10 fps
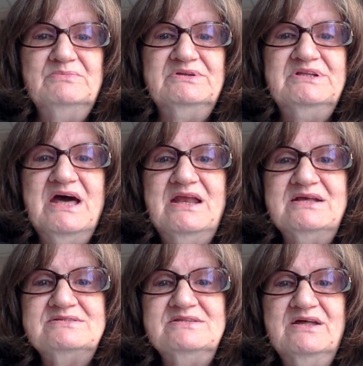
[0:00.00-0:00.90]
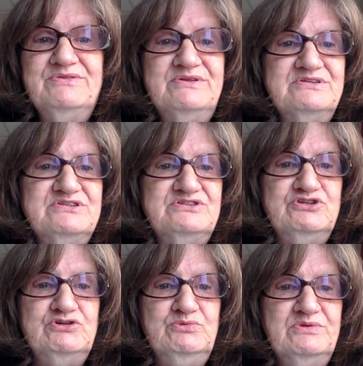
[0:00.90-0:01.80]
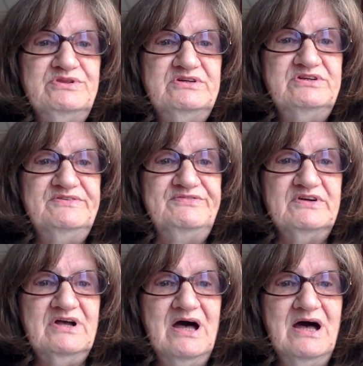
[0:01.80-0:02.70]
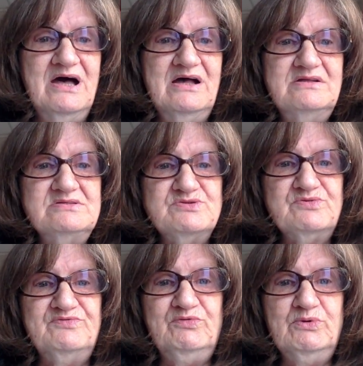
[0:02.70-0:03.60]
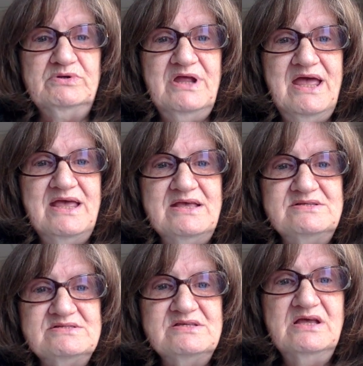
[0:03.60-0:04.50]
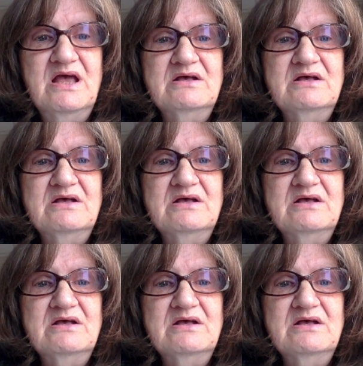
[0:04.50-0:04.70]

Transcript: but that has nothing to do with the different gods or four days.